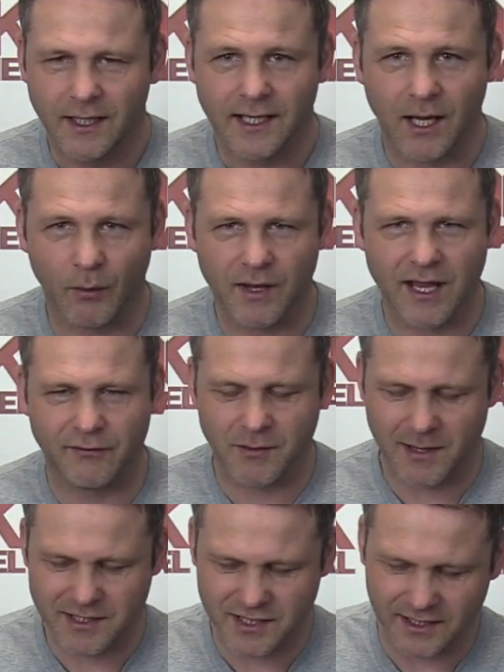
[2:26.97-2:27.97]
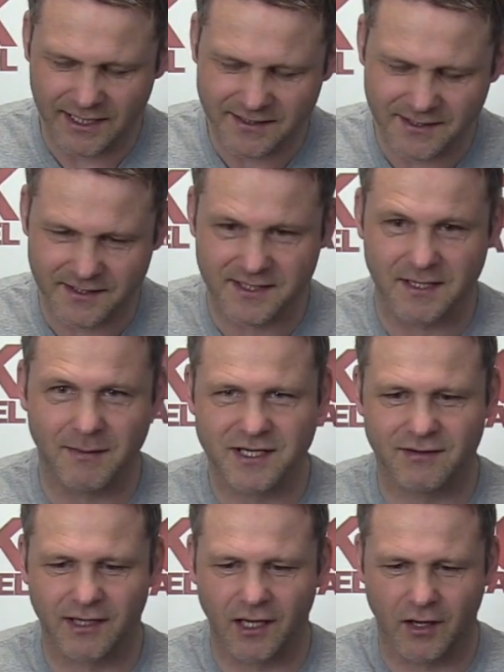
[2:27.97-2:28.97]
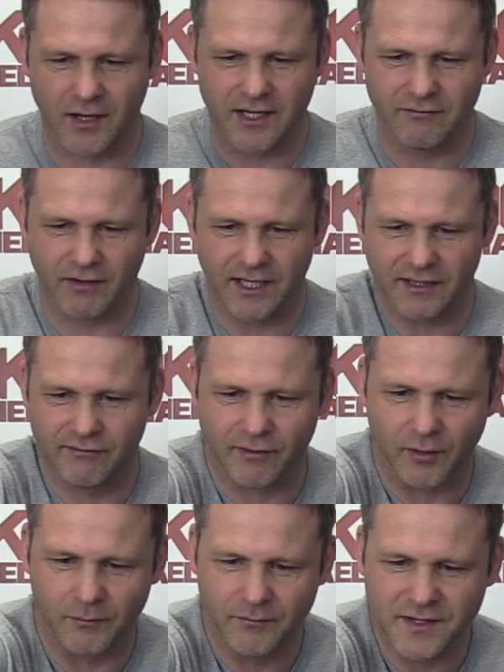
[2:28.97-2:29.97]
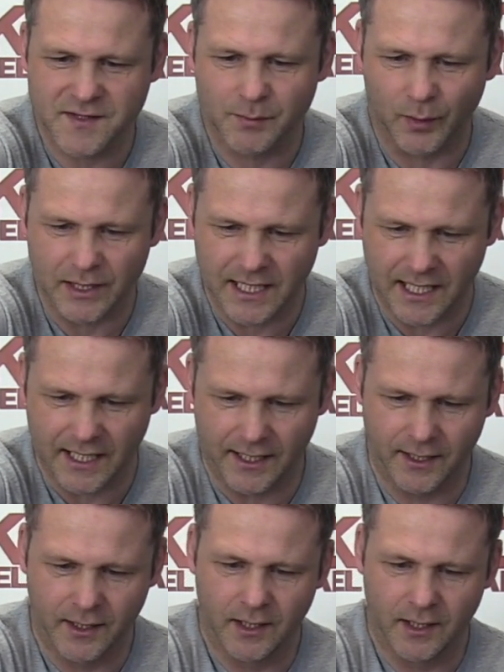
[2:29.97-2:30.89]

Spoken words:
Now, what you have to imagine is there's an imaginary line running from this point here